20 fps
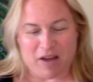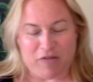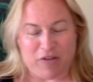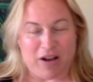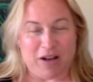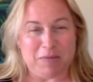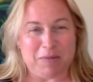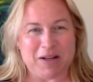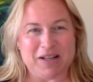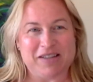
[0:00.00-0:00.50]

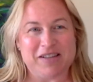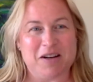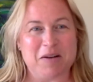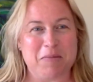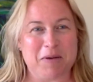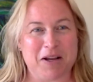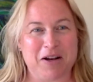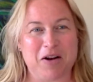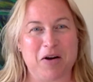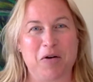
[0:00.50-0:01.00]
anybody's going to
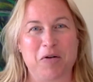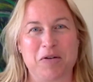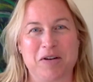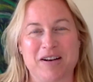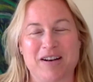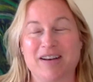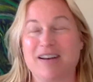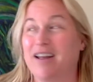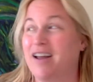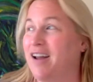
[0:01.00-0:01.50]
be in
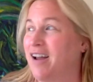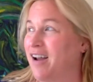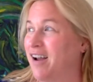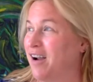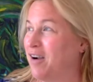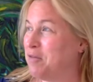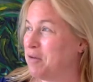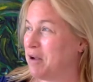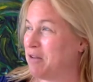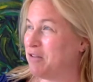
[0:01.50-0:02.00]
Houghton
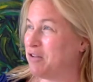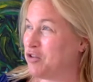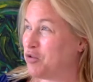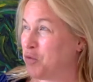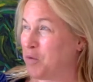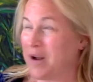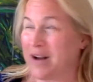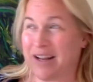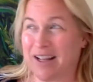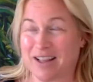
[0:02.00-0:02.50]
around the
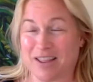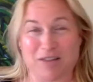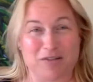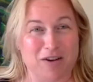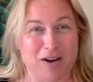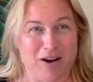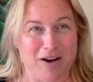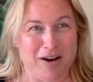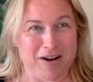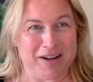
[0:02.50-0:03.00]
20th of
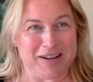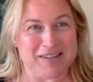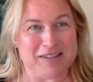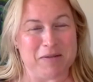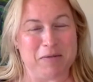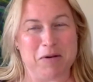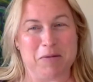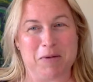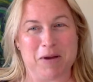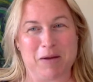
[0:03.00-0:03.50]
August,
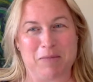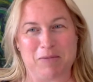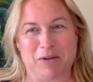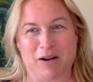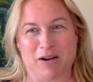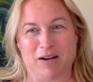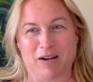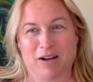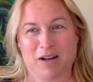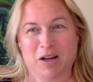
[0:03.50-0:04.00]
I'm going to be up
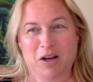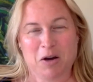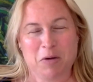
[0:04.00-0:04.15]
there